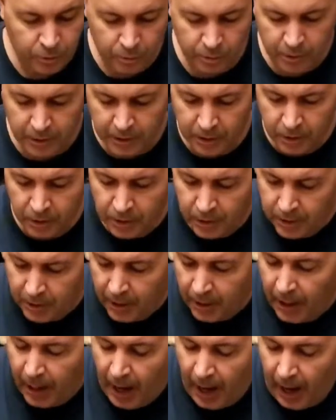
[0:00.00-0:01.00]
really good.
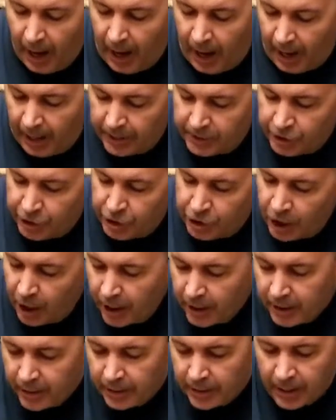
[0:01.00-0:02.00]
I shot
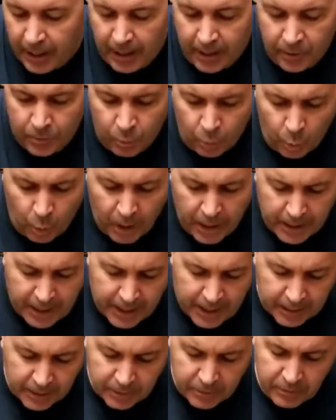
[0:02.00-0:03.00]
it at
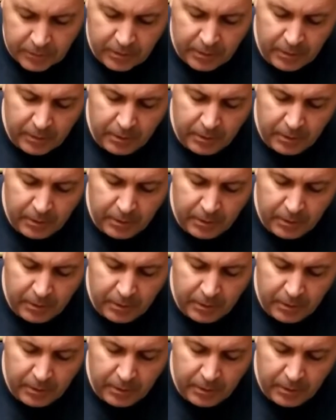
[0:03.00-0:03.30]
1x.